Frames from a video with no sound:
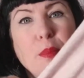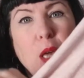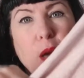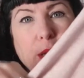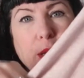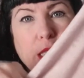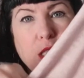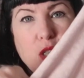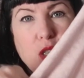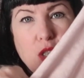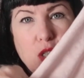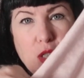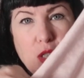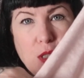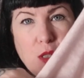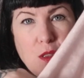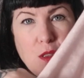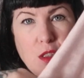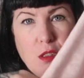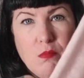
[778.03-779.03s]
going to
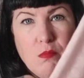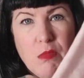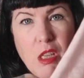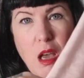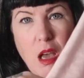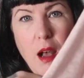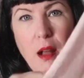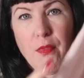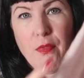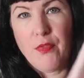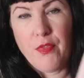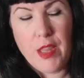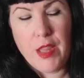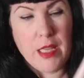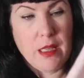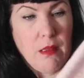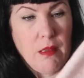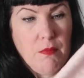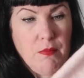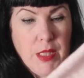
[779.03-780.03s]
just cut
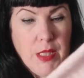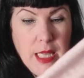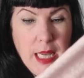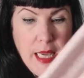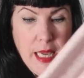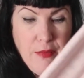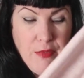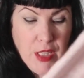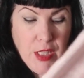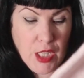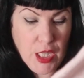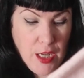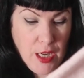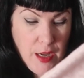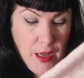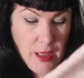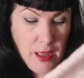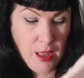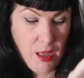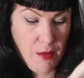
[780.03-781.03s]
the sleeve and
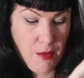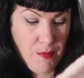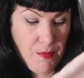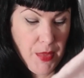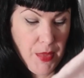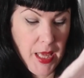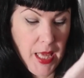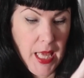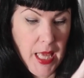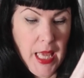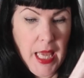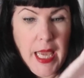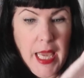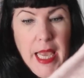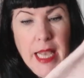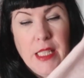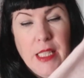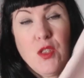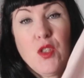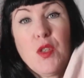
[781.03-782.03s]
turn them
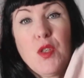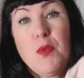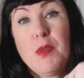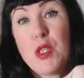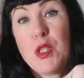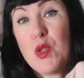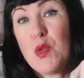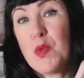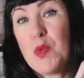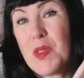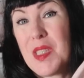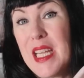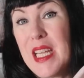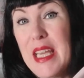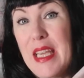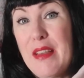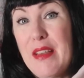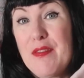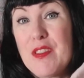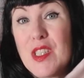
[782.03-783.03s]
into a short
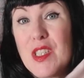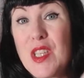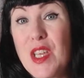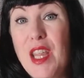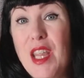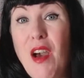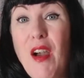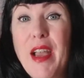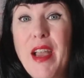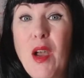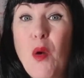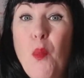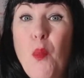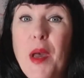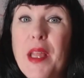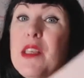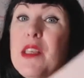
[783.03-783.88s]
sleeve so that I can wear